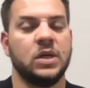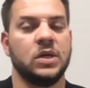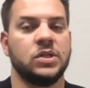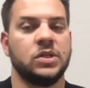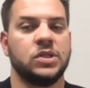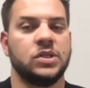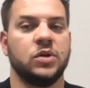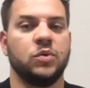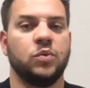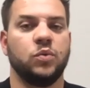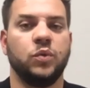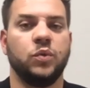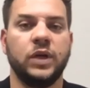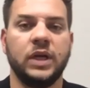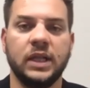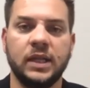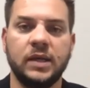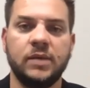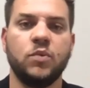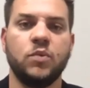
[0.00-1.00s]
So
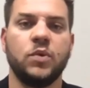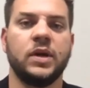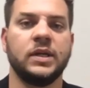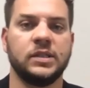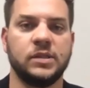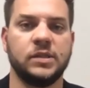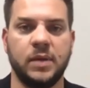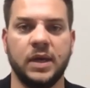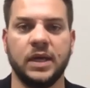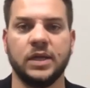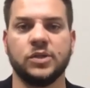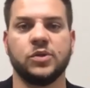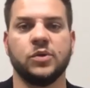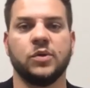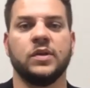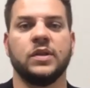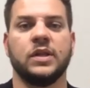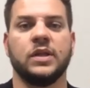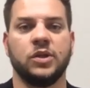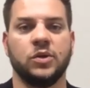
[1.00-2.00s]
really wanting to make
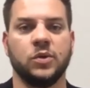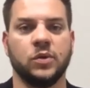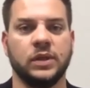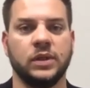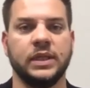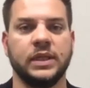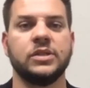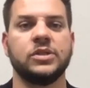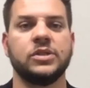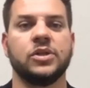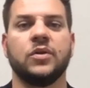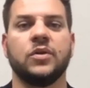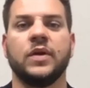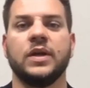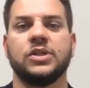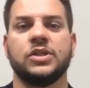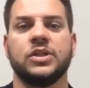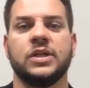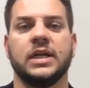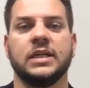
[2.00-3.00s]
sure that your lead
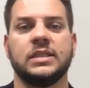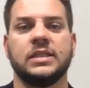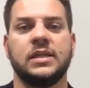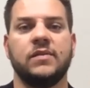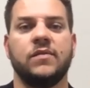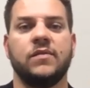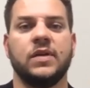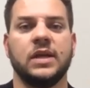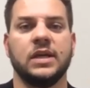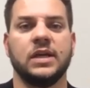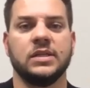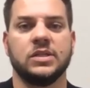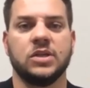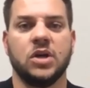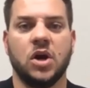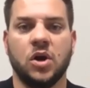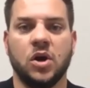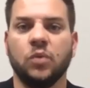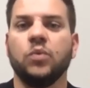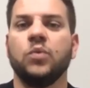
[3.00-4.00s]
generation activities
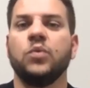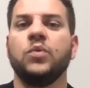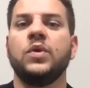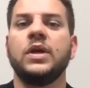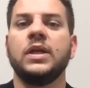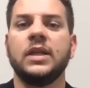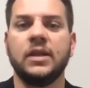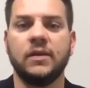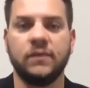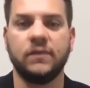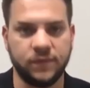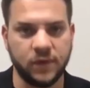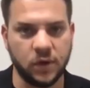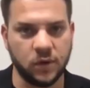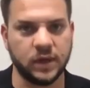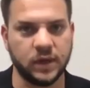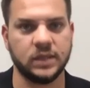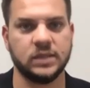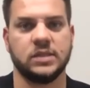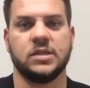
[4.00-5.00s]
are really
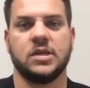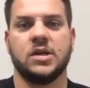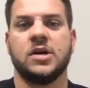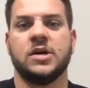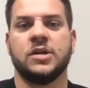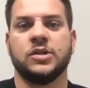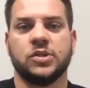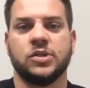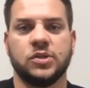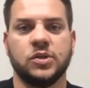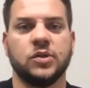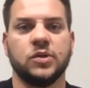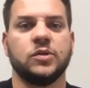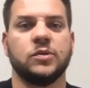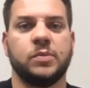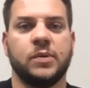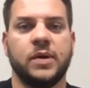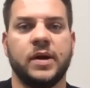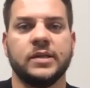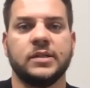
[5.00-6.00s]
focused on circle
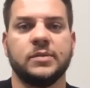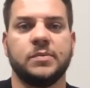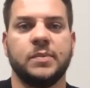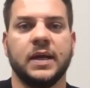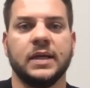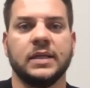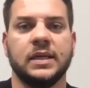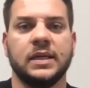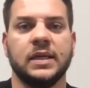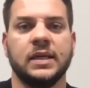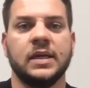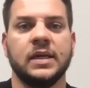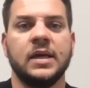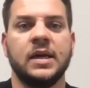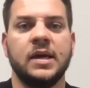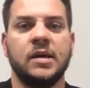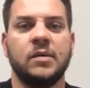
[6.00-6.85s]
prospecting,